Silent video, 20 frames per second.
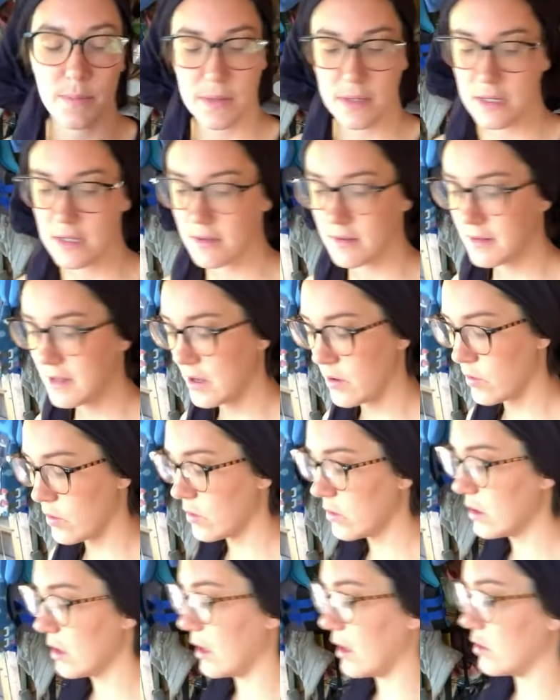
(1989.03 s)
minutes now.
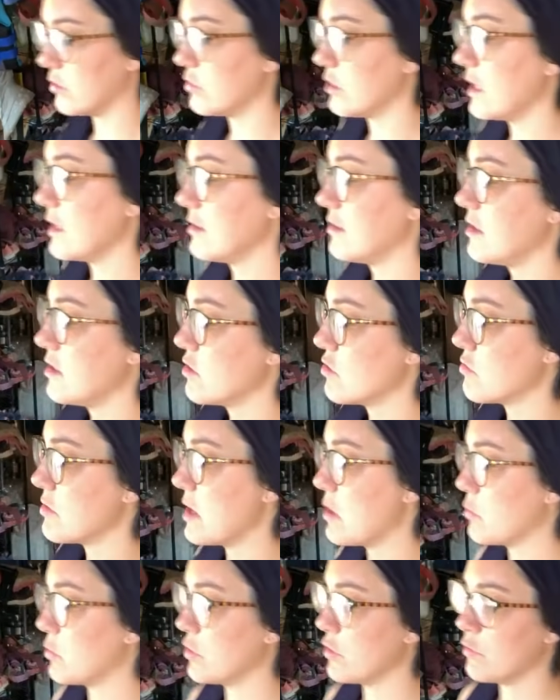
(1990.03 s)
Okay, try sitting
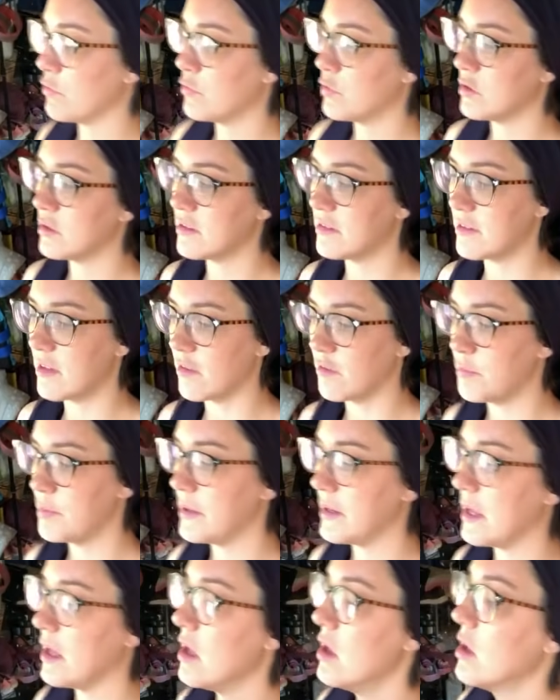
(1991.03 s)
around when you're full of
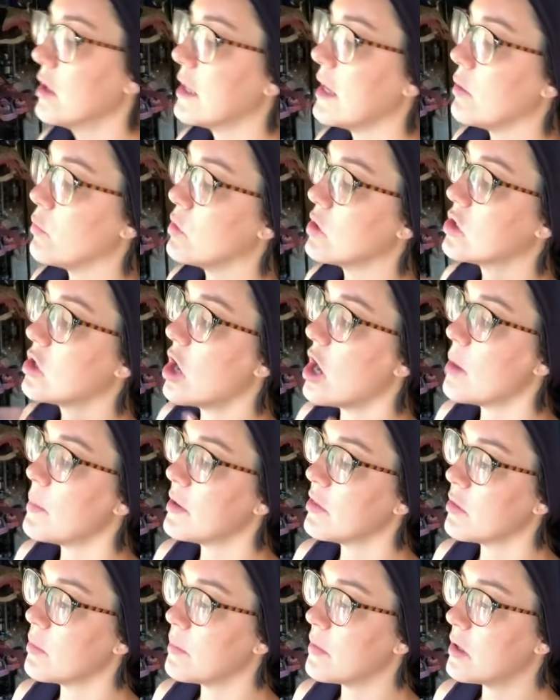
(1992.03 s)
self-pity. Okay, what
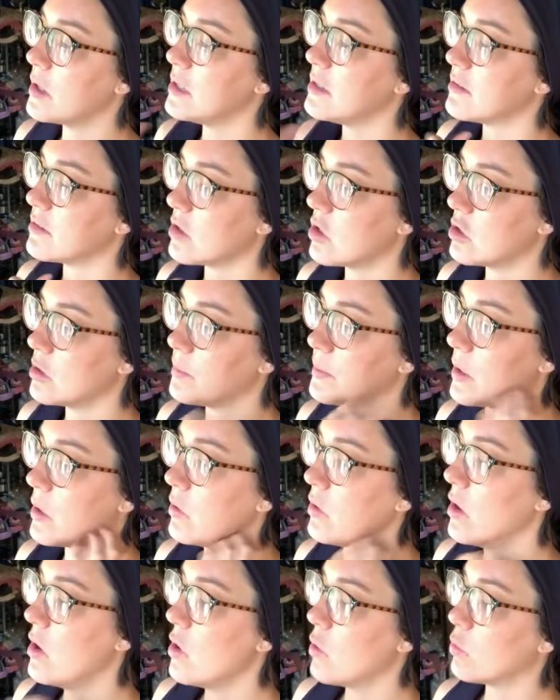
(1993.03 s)
calming the mind is all
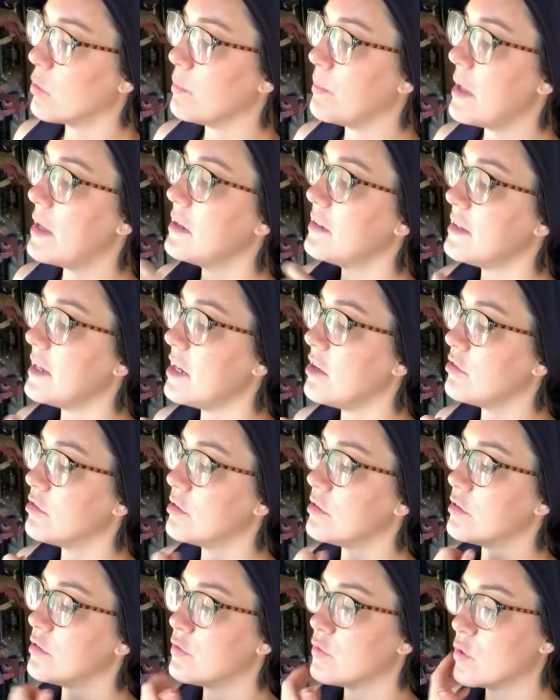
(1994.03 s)
about, what meditation
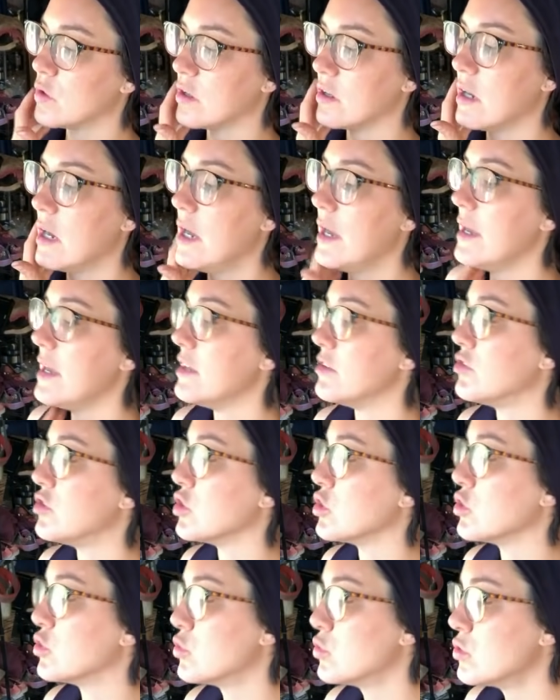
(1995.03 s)
is for, is to
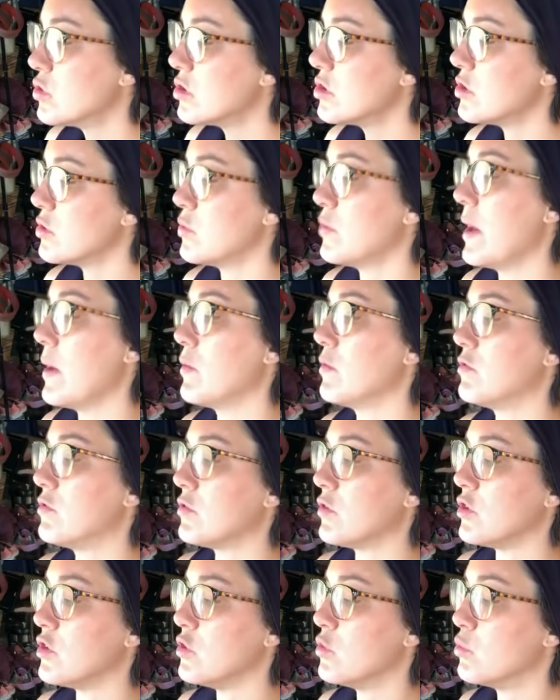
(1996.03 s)
cool you out so
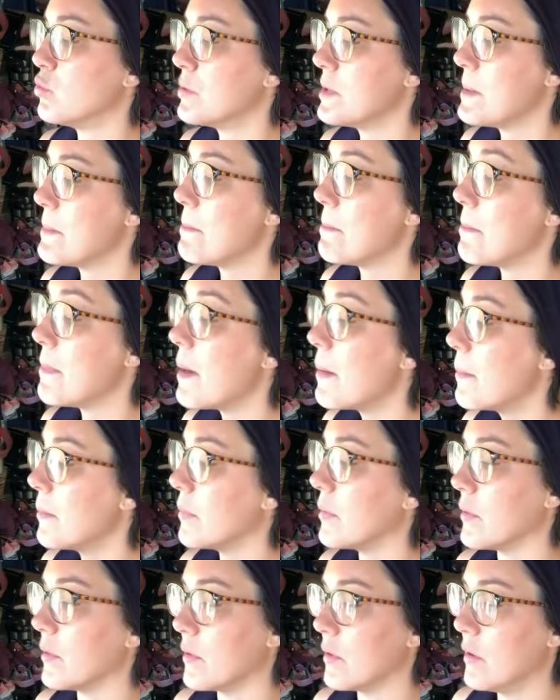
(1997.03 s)
you
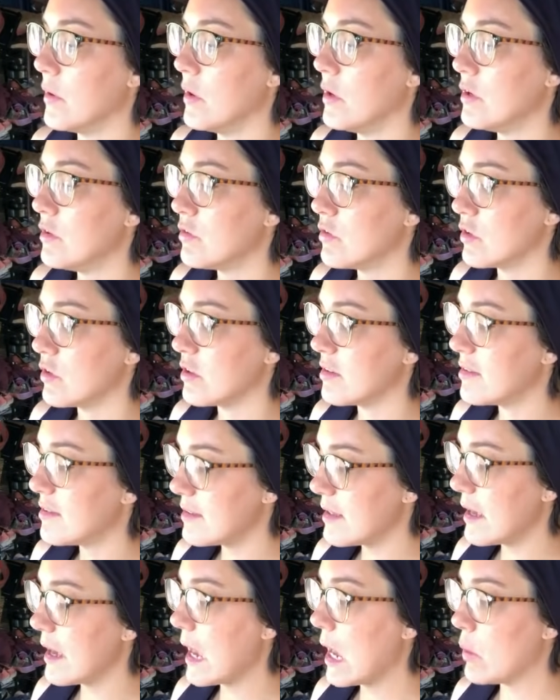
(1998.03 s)
remember, so you
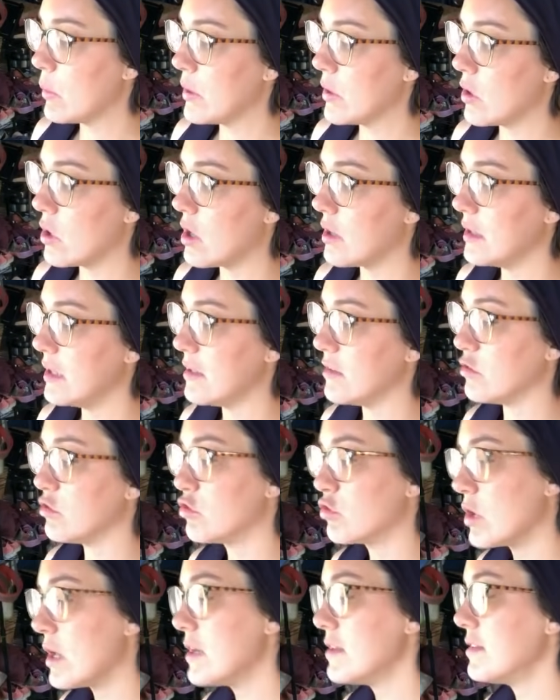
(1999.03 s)
see how it all is.
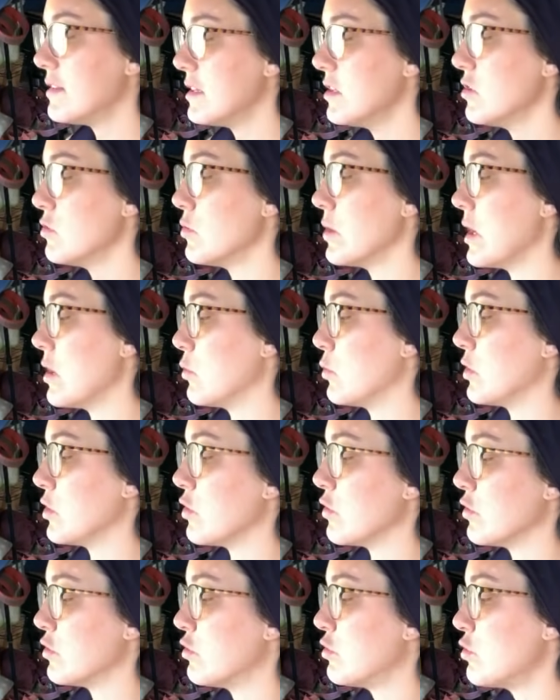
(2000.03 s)
Try sitting around when
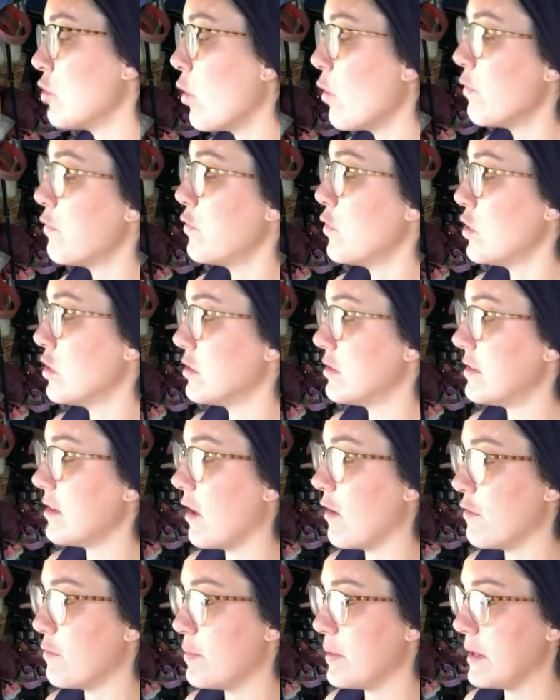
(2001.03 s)
you're so full of
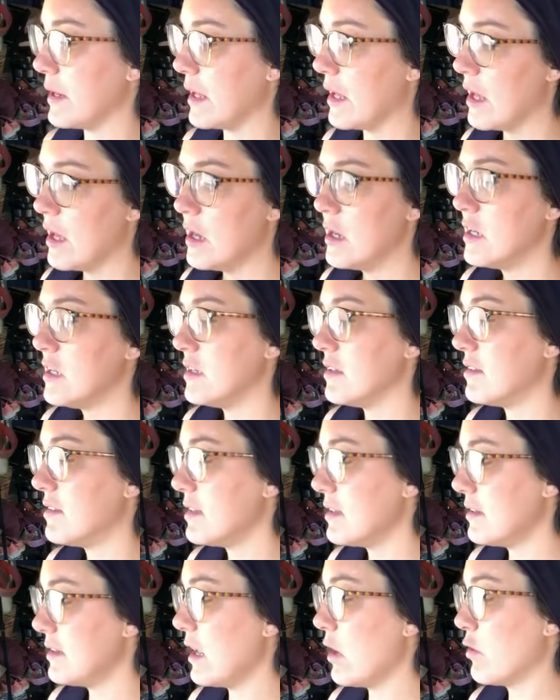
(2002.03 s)
self-pity. You
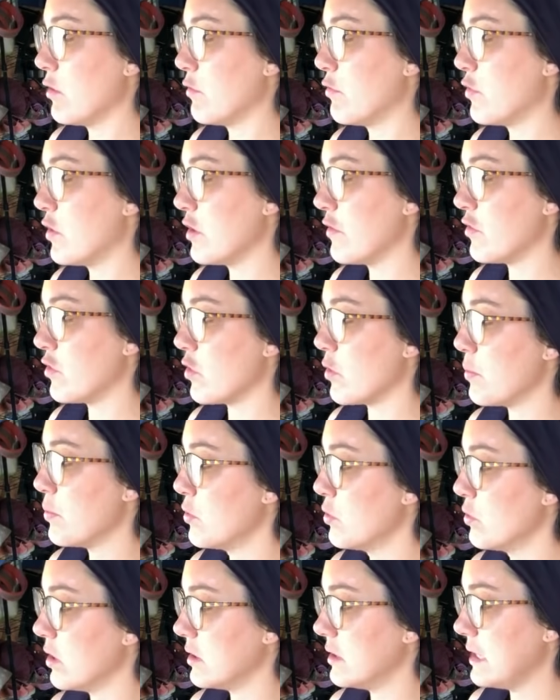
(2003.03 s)
sit down in front of your
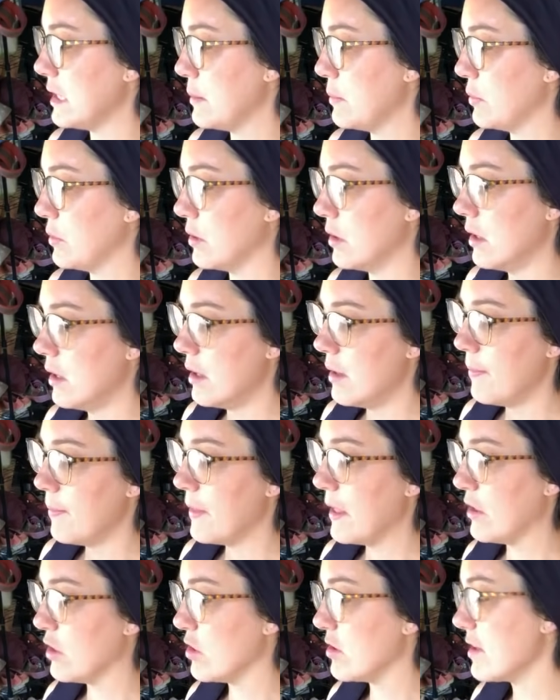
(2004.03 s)
puja table
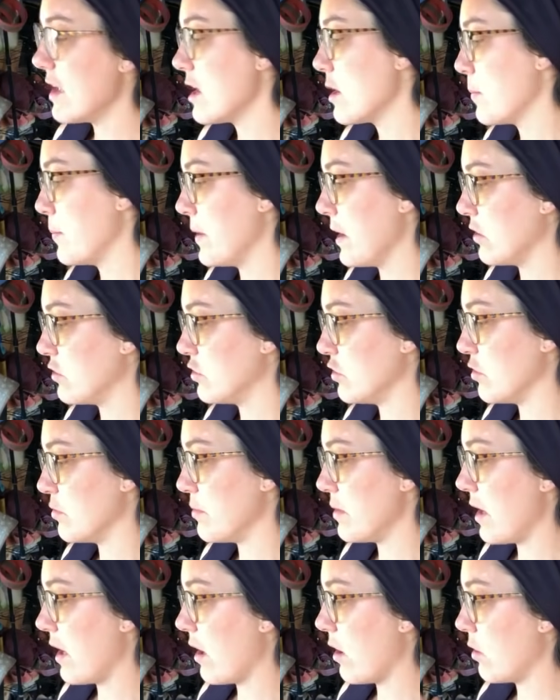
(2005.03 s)
and you take a picture of
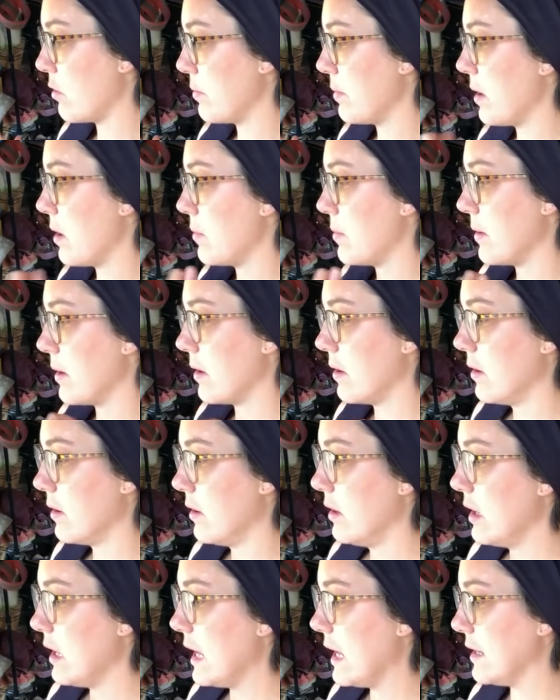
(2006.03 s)
Meher Baba
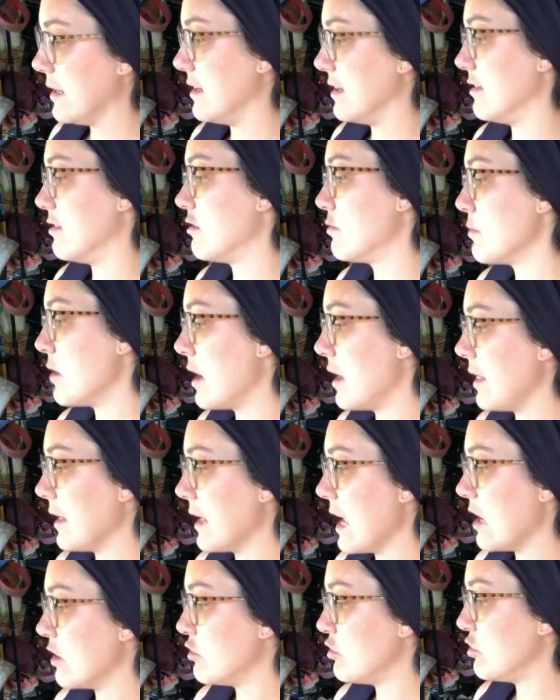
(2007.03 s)
and he's smiling
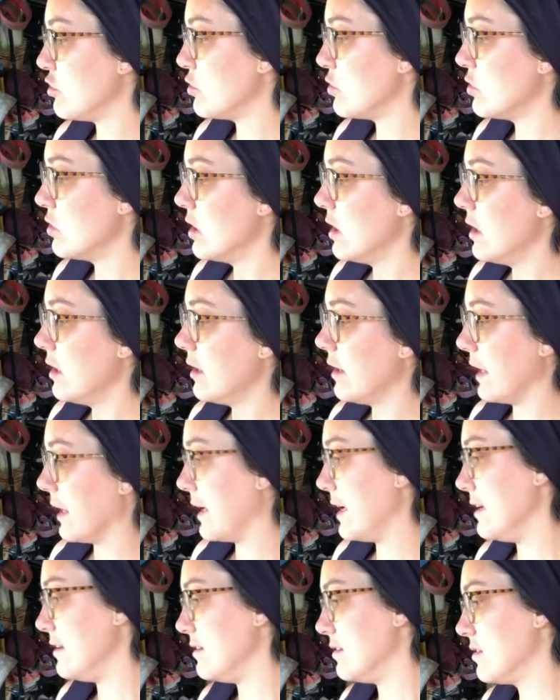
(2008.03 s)
at you like
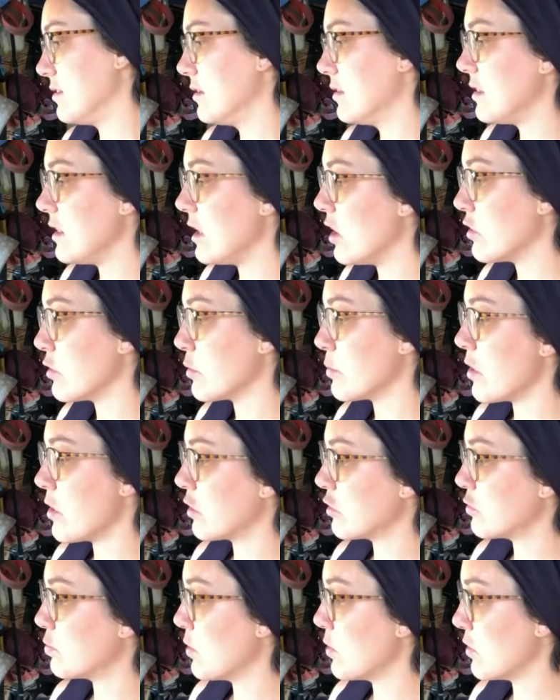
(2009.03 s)
he's the other
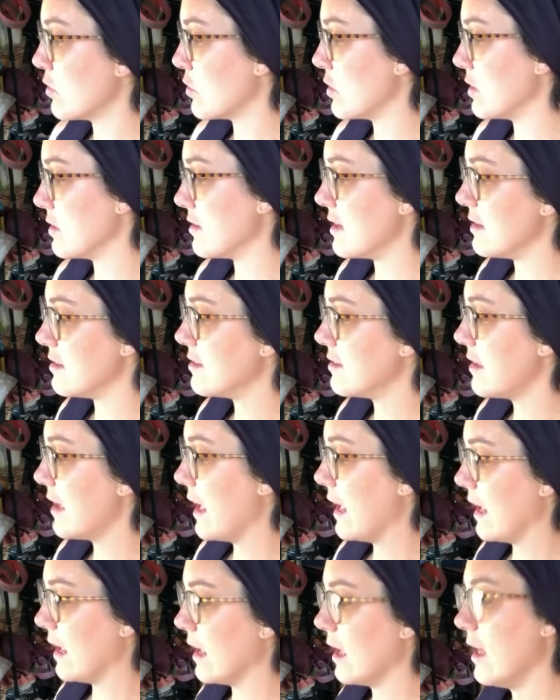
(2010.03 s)
Mark's brother and he's
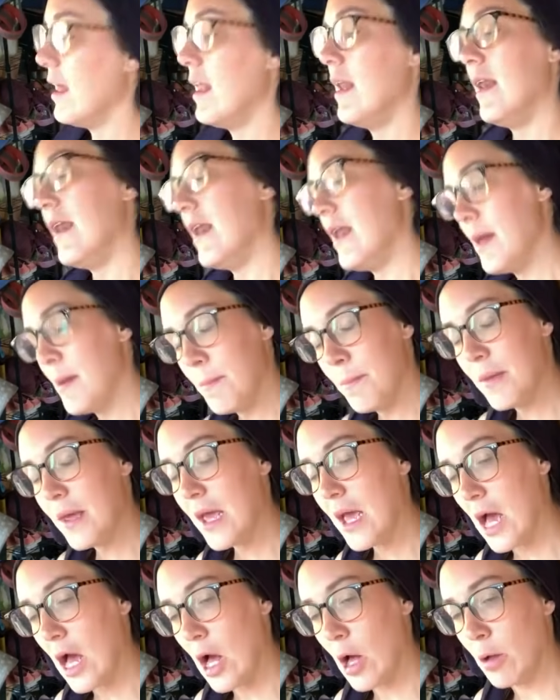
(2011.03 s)
saying, "Let me
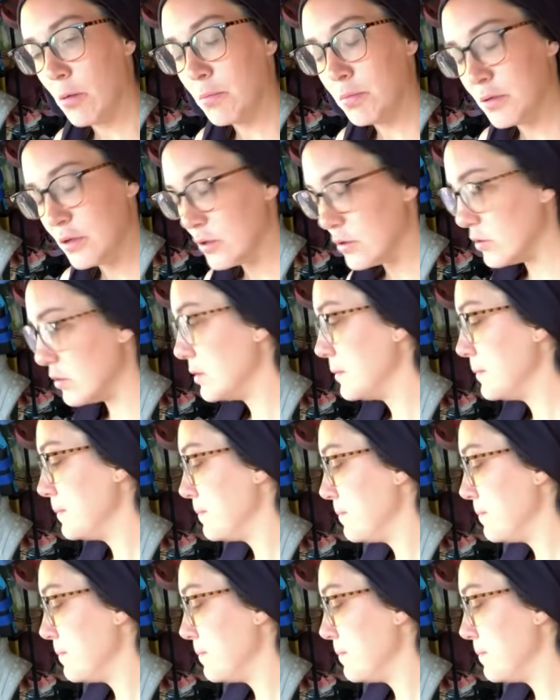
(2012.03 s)
help you."